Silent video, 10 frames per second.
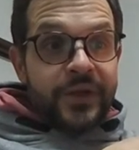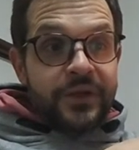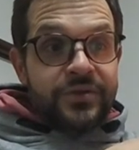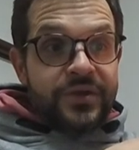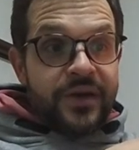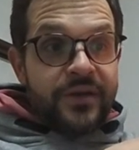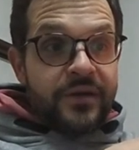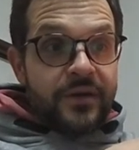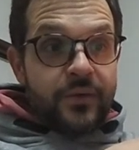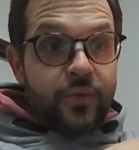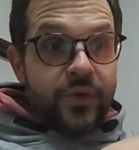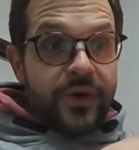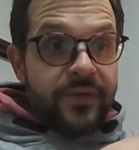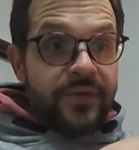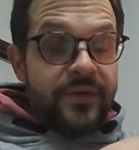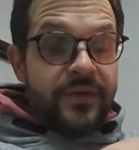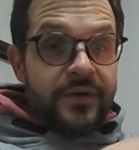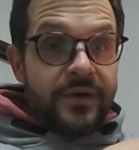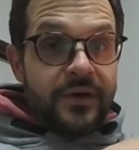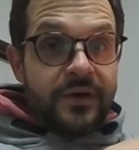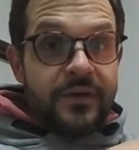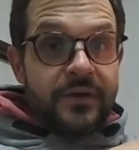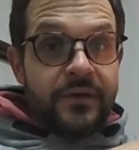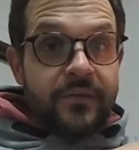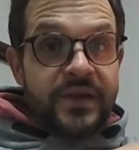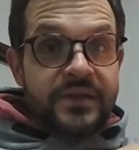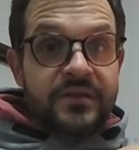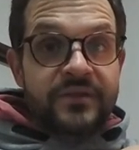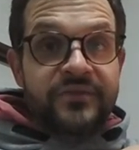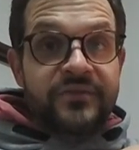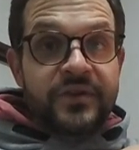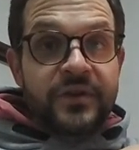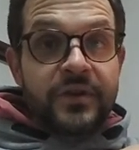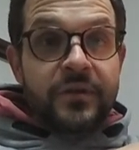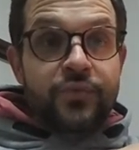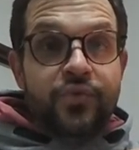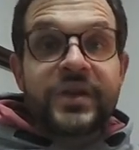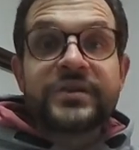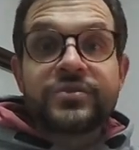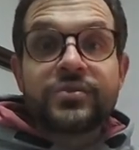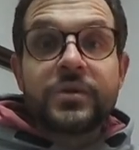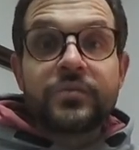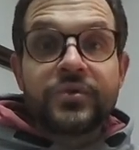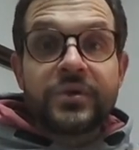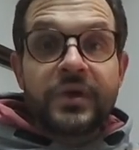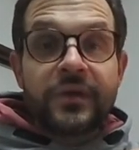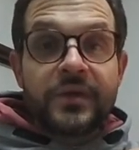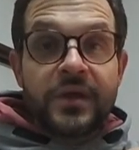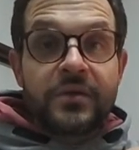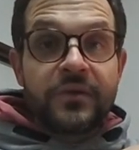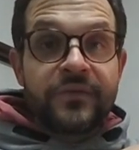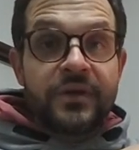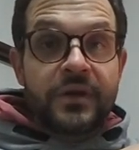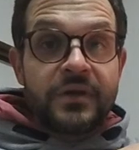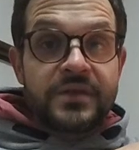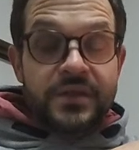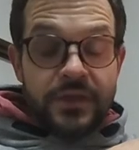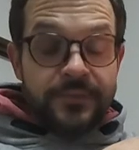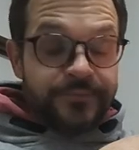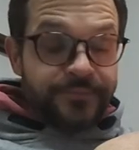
together with a massive price drop at the end of the last year,